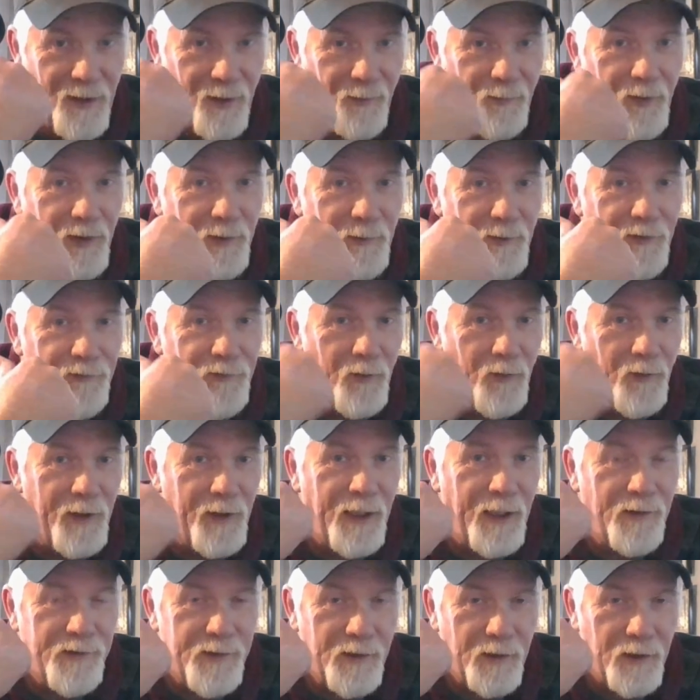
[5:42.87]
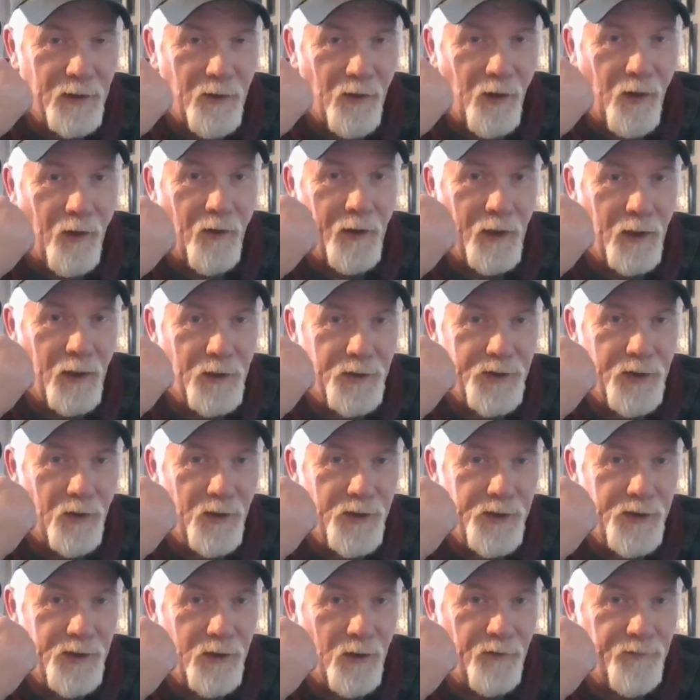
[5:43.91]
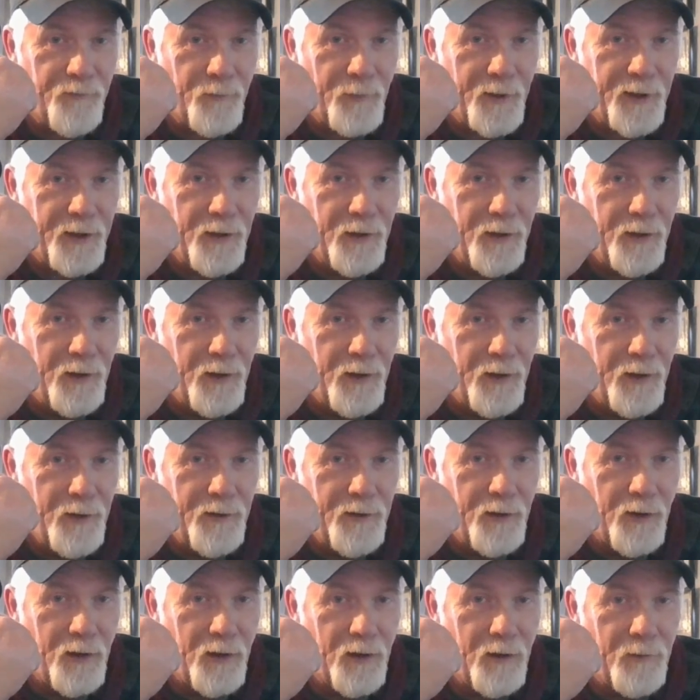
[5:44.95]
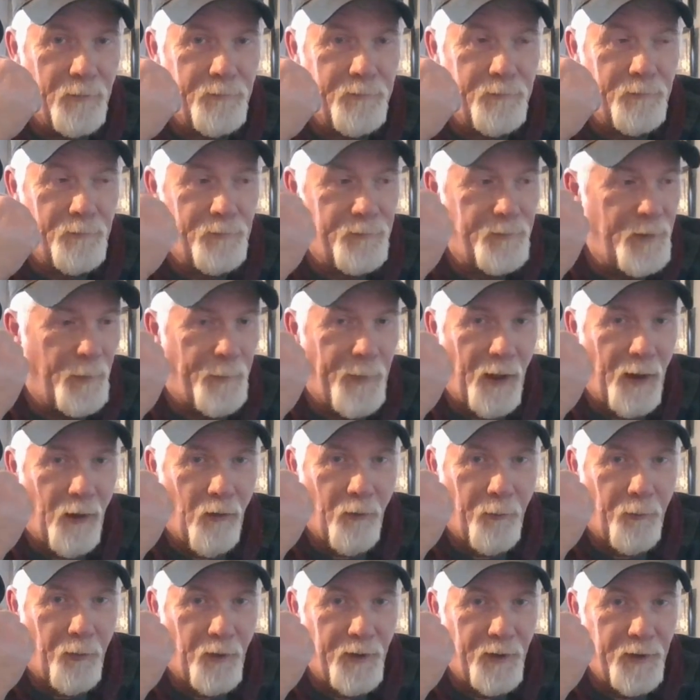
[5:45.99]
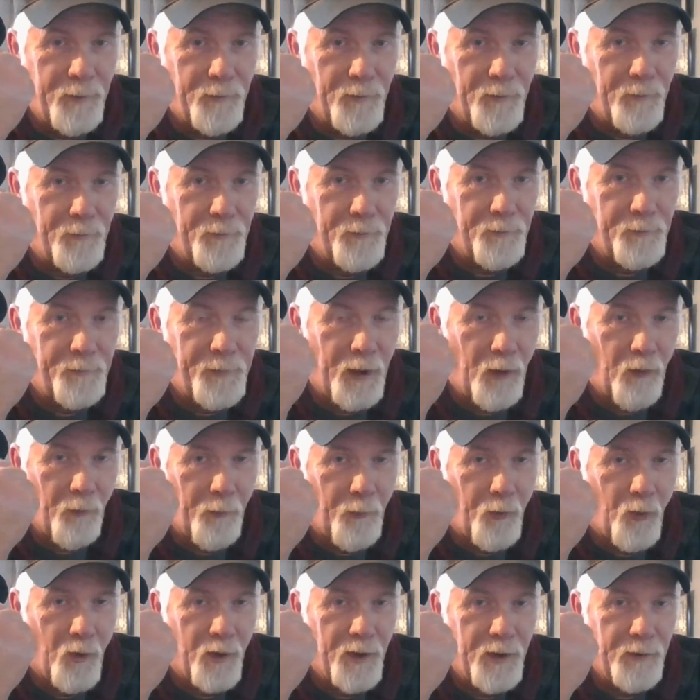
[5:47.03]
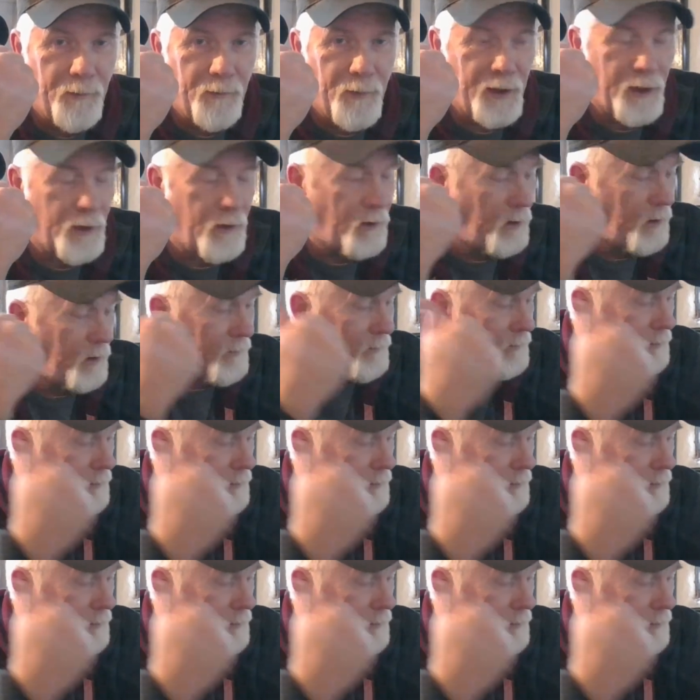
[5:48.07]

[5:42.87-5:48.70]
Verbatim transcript: I'll bring my phone out to the car and I'll charge it off my the, the power point power port in my car